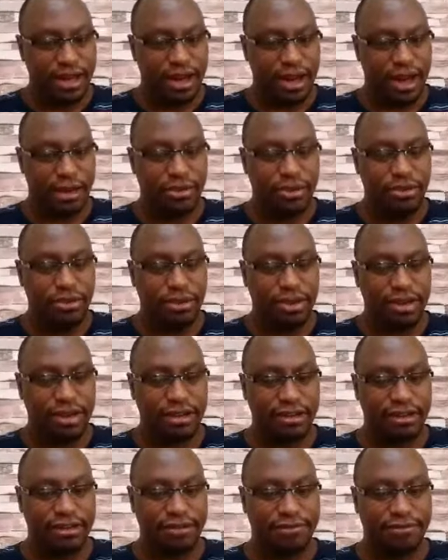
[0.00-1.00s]
I will look
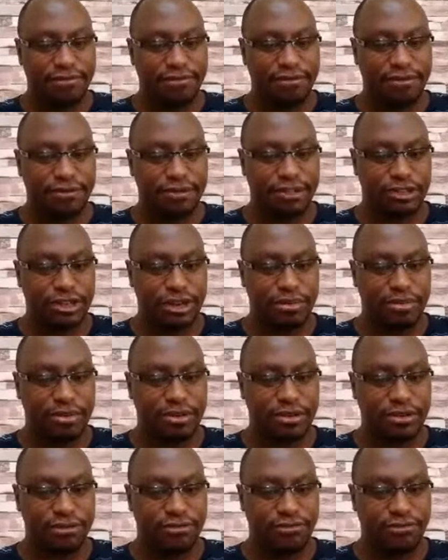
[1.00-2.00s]
at
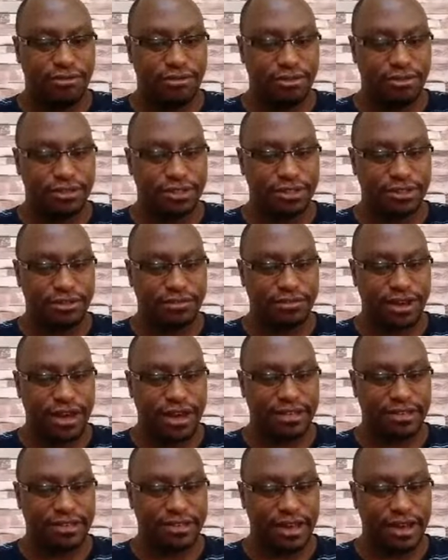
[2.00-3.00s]
chapter 40 of
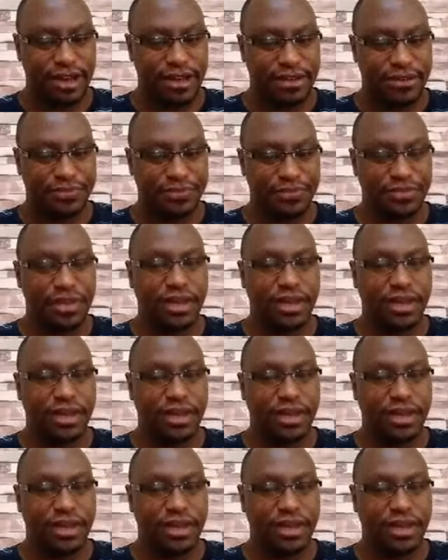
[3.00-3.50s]
Isaiah,